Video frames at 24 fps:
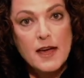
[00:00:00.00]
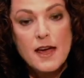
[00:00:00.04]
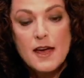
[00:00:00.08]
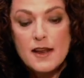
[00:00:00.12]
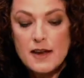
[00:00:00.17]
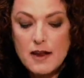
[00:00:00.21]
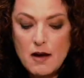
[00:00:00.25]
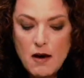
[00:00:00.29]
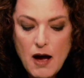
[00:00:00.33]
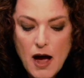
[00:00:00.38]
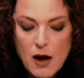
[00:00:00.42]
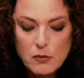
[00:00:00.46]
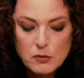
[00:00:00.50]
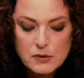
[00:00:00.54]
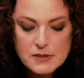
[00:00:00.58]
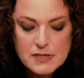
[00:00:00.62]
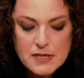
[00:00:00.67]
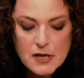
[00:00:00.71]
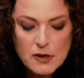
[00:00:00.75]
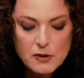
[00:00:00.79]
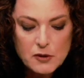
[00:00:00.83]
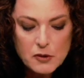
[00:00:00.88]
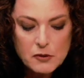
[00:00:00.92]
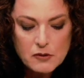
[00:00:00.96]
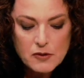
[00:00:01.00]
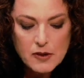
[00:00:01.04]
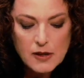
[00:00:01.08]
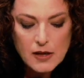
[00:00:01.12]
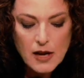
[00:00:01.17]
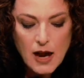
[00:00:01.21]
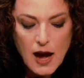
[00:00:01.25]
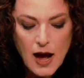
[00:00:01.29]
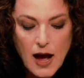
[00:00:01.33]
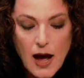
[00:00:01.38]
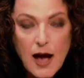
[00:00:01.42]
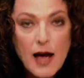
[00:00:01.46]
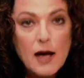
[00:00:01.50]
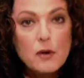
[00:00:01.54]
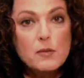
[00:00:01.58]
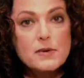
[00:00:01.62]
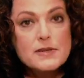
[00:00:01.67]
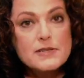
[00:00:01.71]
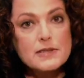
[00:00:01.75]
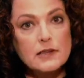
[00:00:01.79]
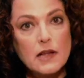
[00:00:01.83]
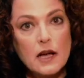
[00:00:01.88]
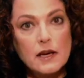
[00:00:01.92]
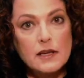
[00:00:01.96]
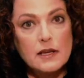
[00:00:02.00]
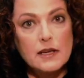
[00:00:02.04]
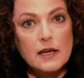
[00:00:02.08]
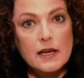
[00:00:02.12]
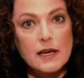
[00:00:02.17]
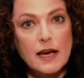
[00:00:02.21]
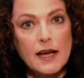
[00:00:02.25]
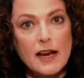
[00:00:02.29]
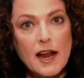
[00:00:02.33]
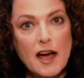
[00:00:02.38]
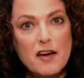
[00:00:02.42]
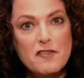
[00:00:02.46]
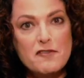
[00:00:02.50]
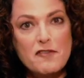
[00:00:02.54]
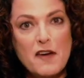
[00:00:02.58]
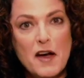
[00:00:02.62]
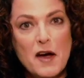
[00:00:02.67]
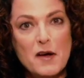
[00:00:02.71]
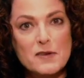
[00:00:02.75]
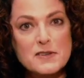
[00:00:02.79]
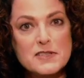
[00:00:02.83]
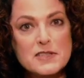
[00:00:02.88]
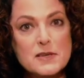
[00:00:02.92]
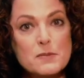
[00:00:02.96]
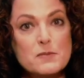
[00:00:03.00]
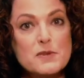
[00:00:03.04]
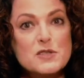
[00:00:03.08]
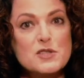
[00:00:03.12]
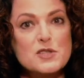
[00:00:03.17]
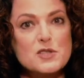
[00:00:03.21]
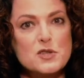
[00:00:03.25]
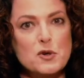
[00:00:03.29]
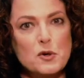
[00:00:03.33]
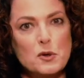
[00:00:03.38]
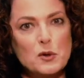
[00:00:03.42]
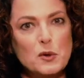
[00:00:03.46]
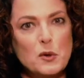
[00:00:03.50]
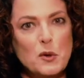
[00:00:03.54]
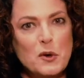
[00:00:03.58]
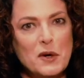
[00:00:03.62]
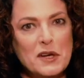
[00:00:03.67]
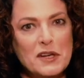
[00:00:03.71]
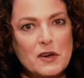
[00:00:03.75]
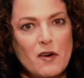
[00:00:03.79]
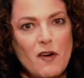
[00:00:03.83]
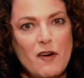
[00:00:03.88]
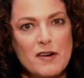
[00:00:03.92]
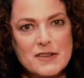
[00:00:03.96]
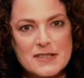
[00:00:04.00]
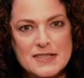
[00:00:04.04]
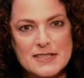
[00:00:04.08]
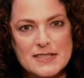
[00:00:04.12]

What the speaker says: Now, I will tell you that I was lucky and I found some sirloin on